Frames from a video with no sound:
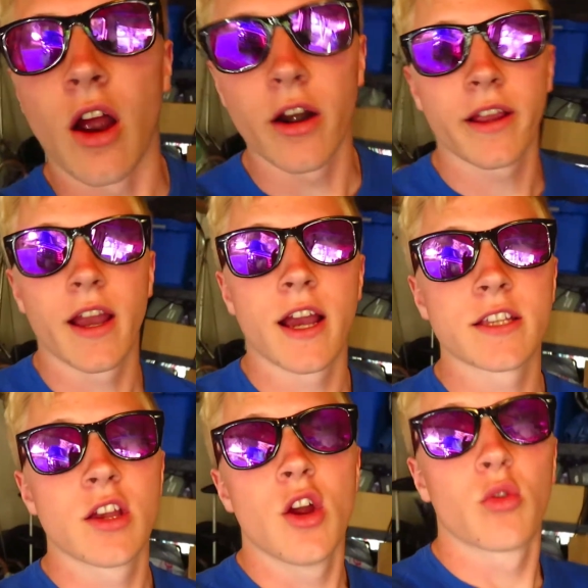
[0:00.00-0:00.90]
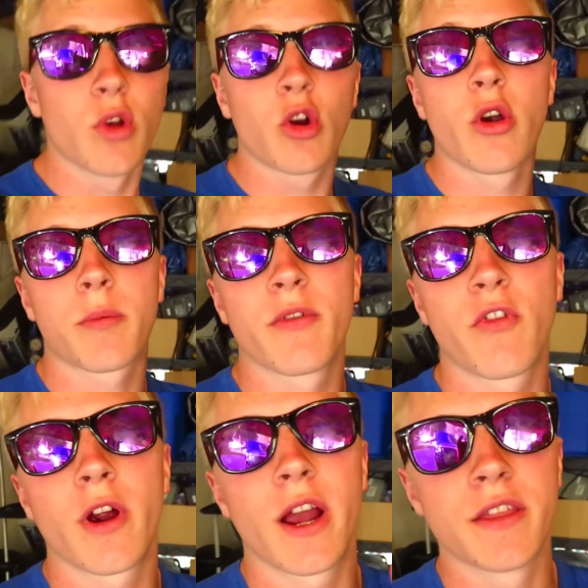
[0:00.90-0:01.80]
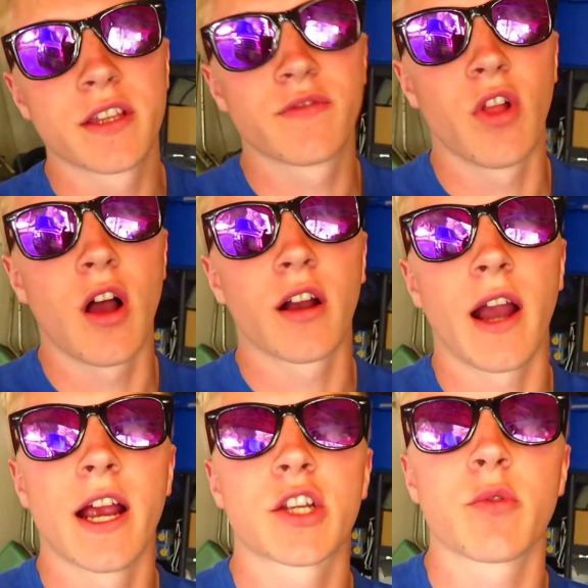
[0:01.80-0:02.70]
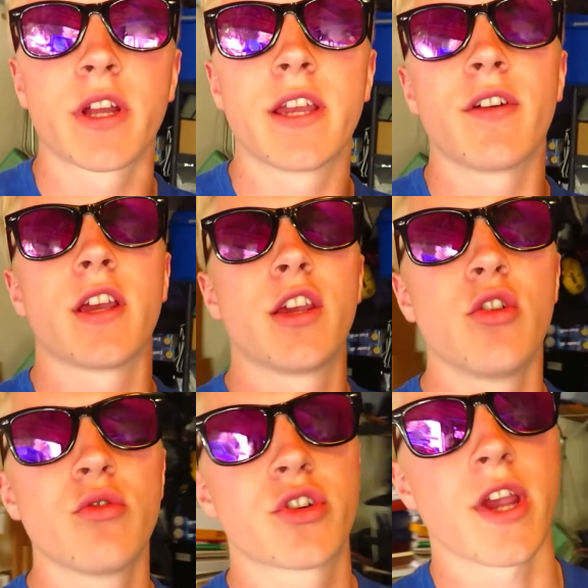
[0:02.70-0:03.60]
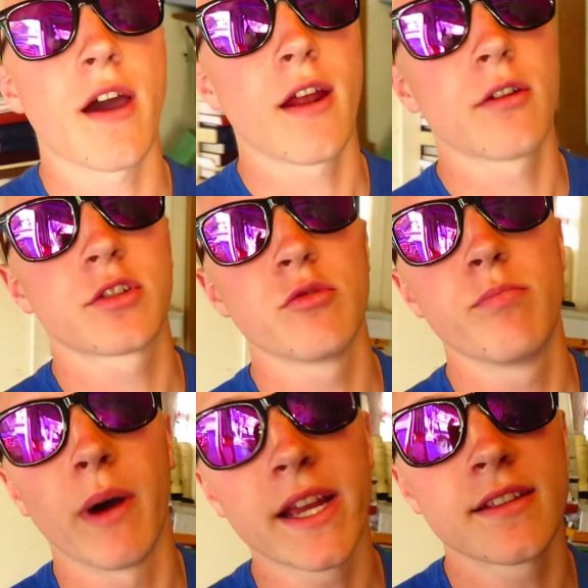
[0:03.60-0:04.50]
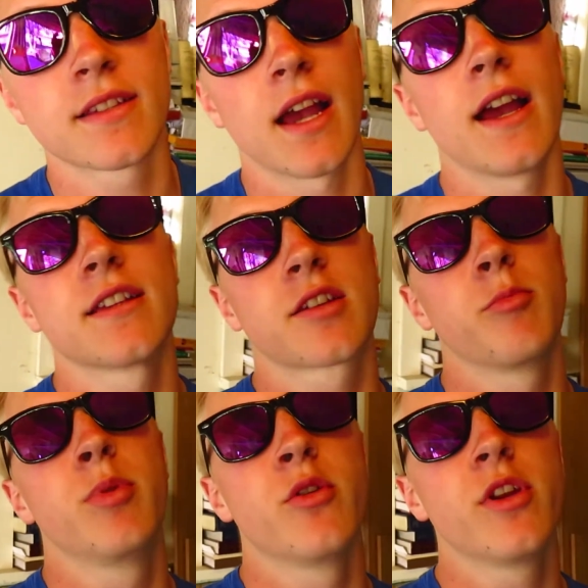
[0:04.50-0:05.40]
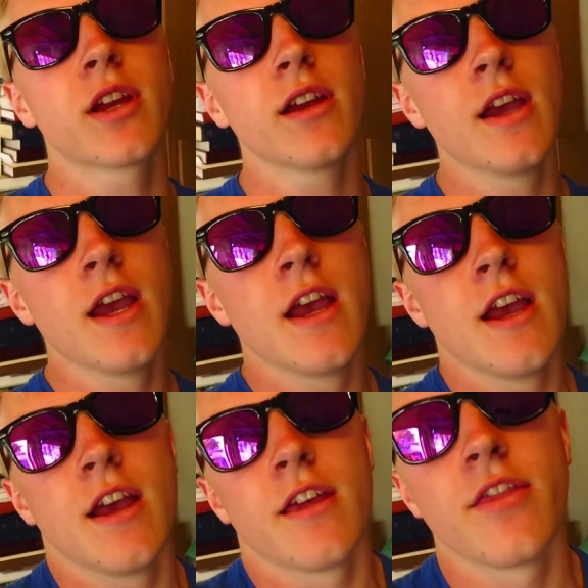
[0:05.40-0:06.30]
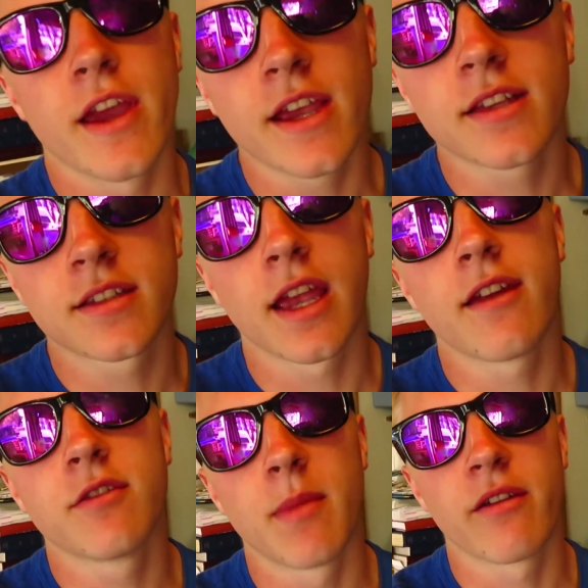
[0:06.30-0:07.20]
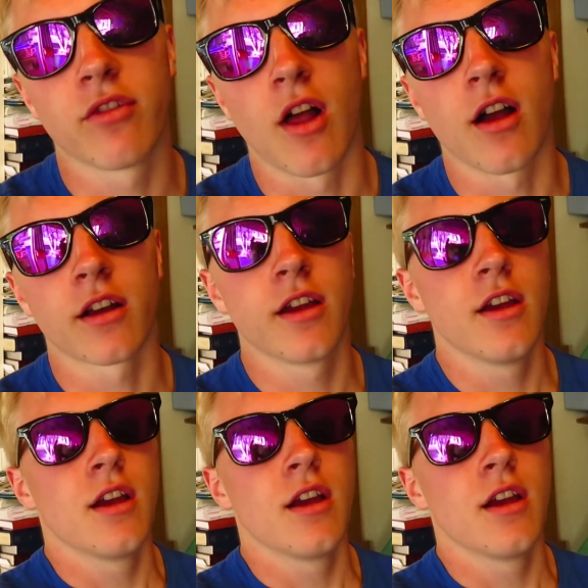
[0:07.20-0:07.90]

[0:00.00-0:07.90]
Alright guys, real quick before I end this vlog, I just want to give a huge shout out to Byte Size Computing. They saved my vlog.